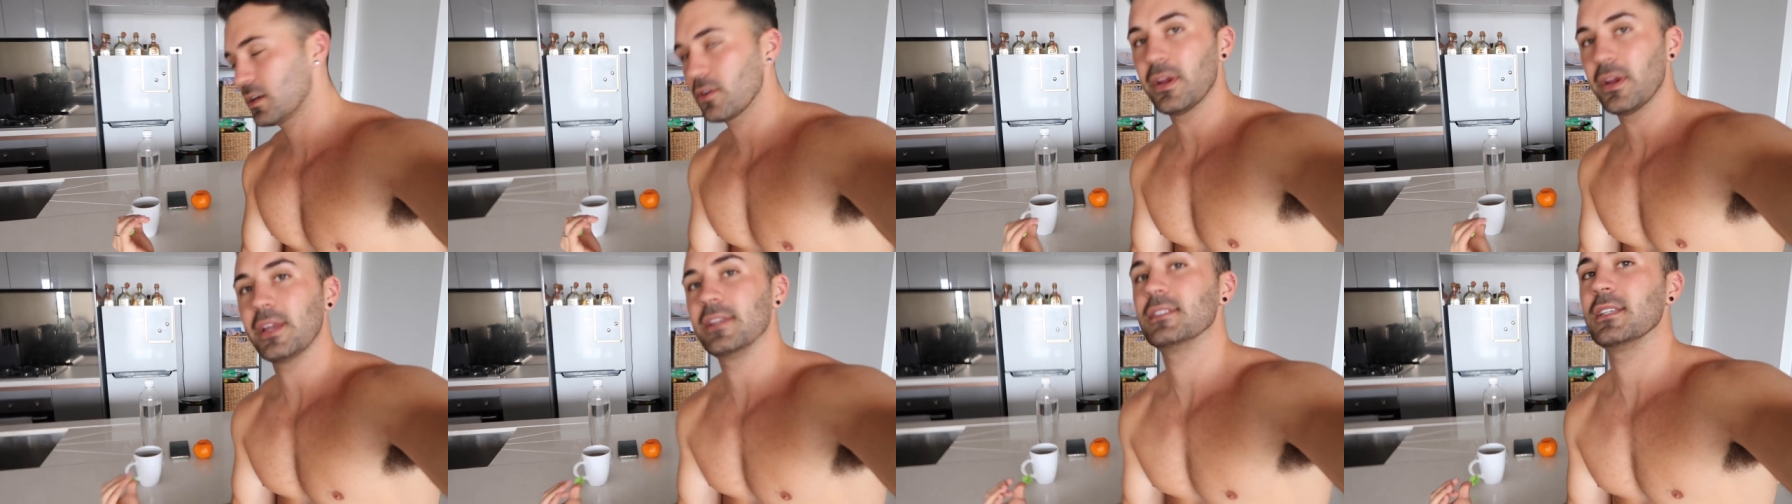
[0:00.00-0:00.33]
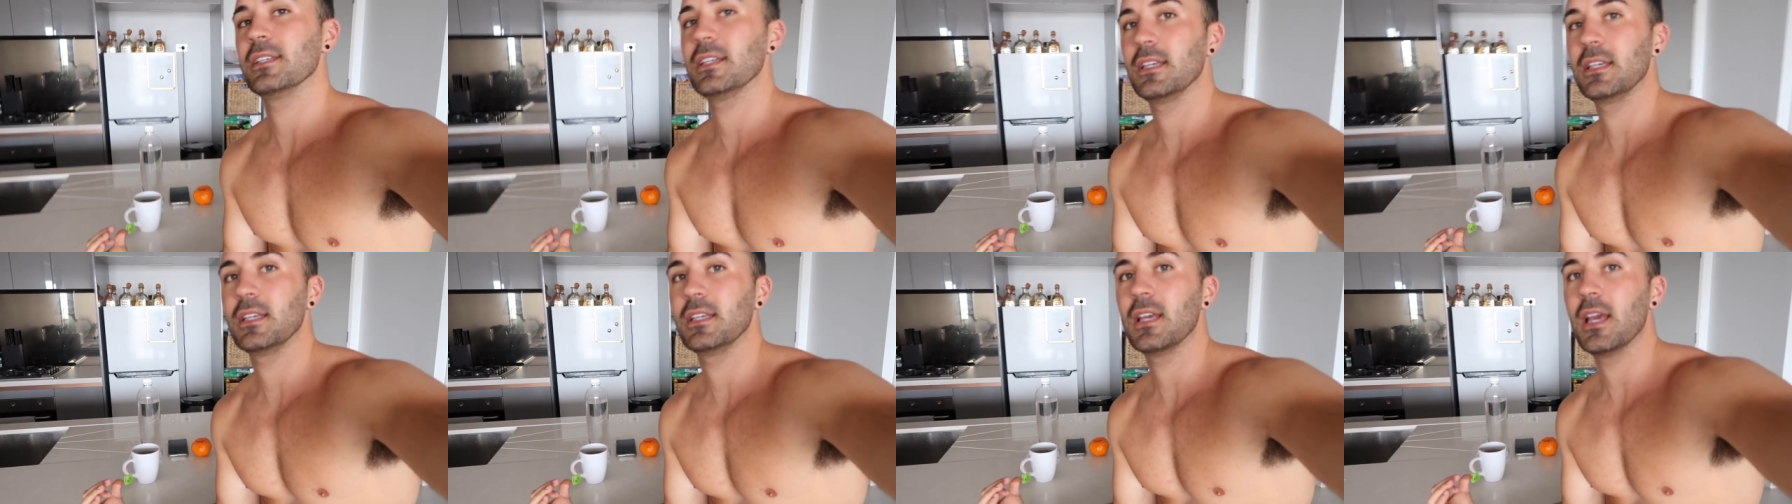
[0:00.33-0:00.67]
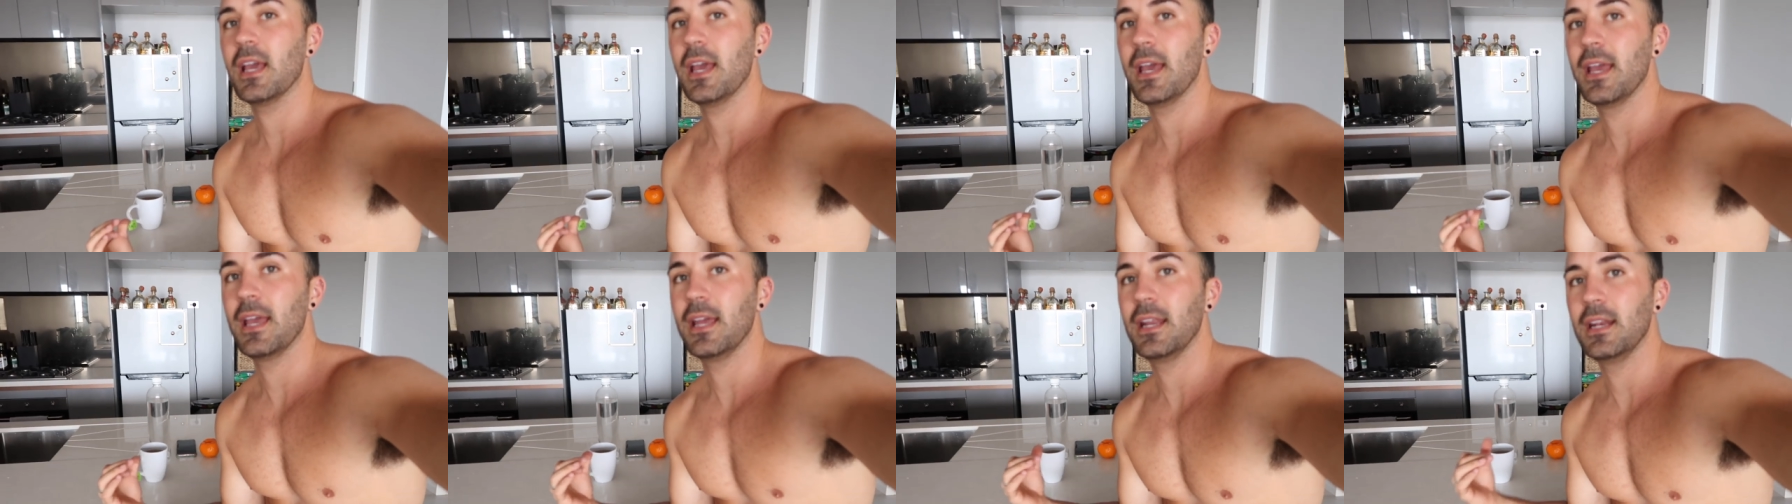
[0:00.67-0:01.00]
green
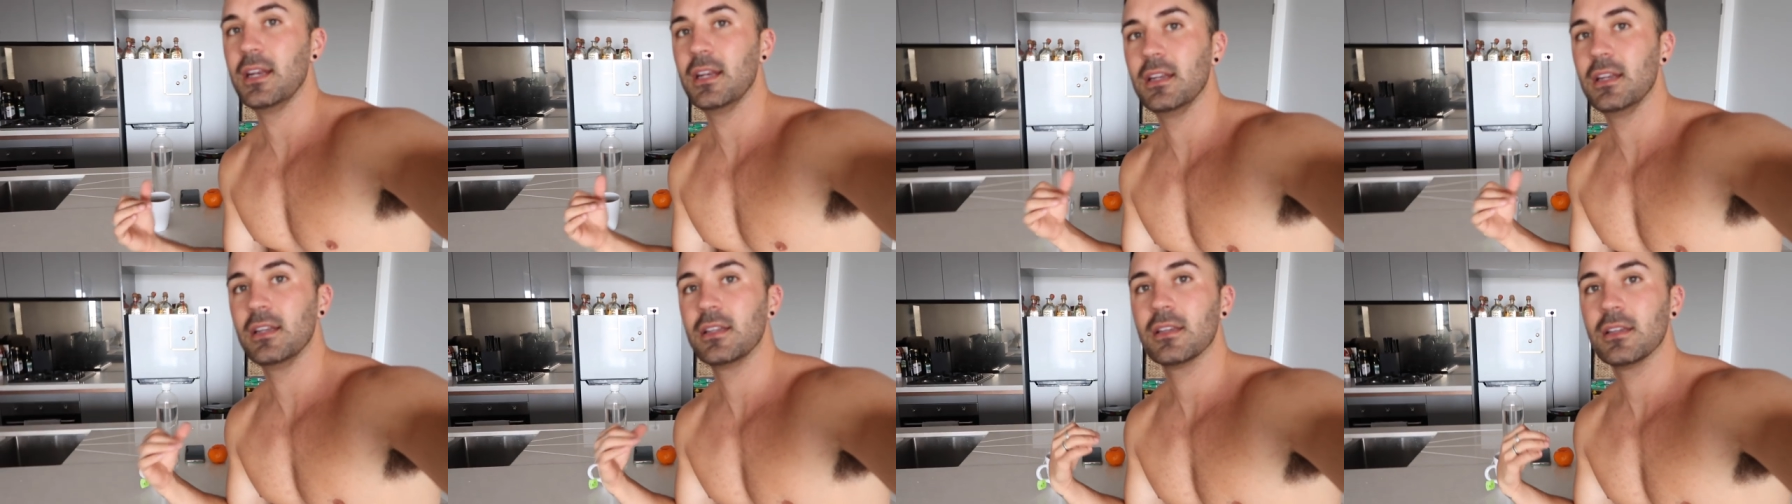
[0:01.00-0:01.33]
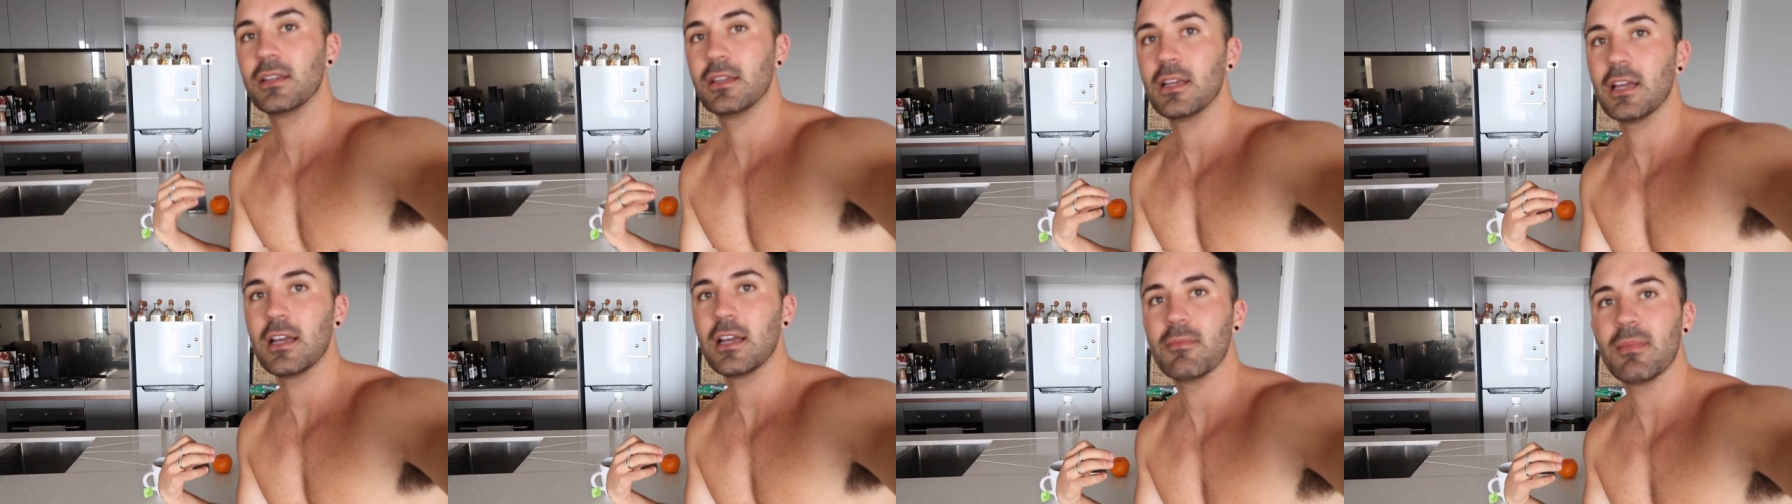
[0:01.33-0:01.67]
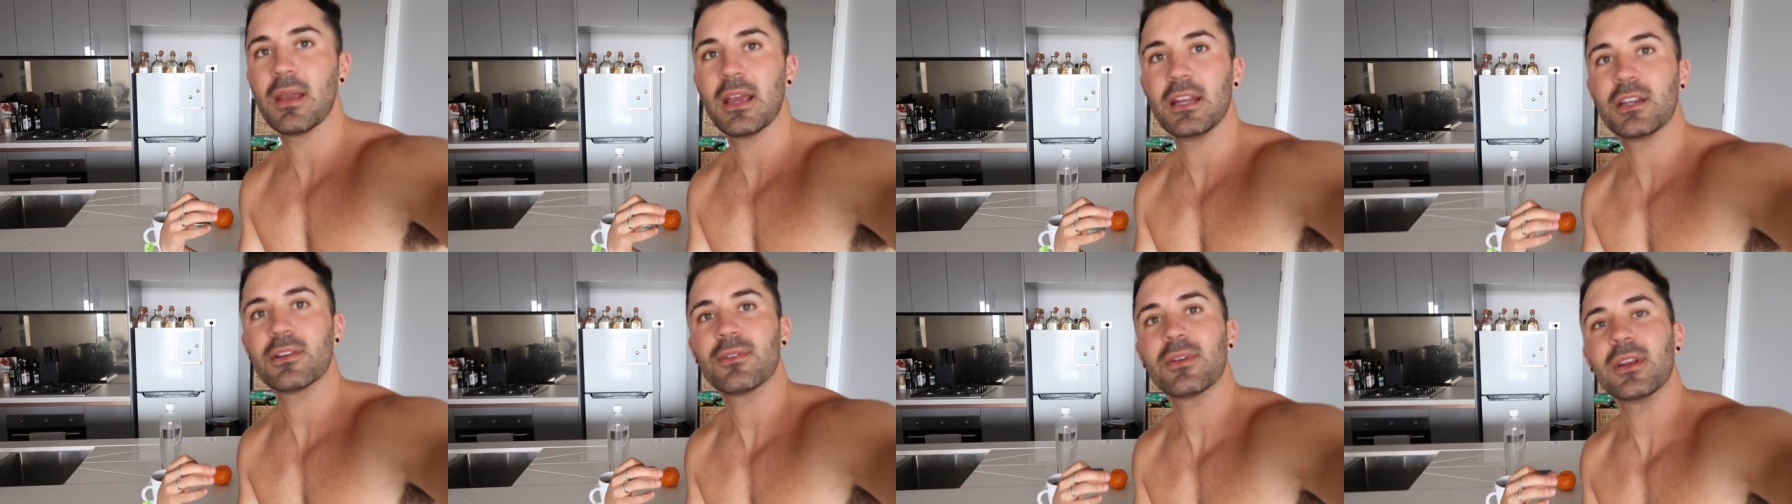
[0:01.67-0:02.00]
tea and a
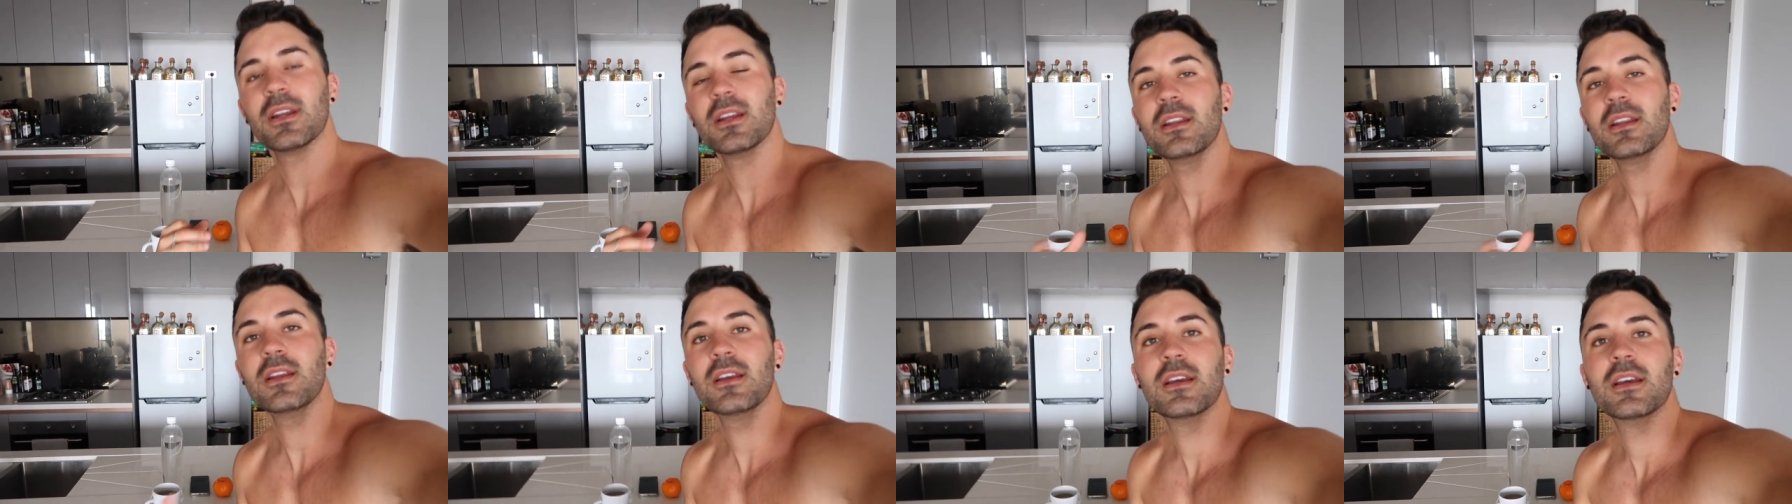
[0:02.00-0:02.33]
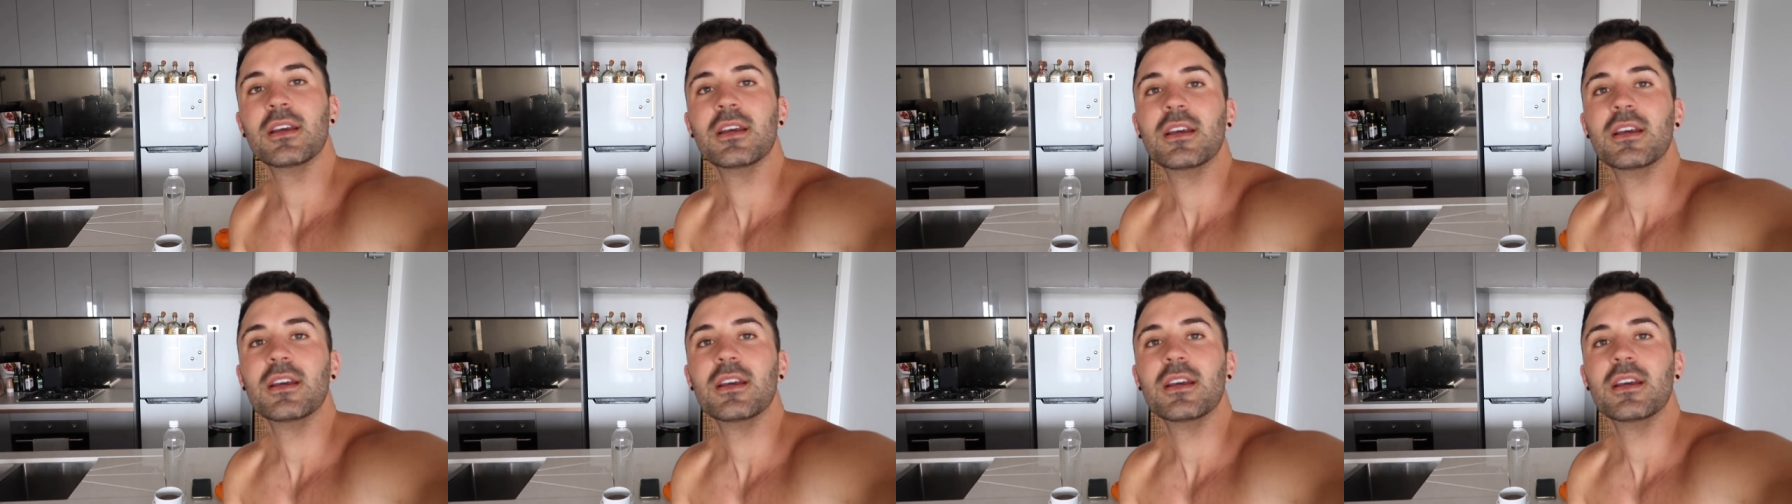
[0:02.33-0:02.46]
mandarin.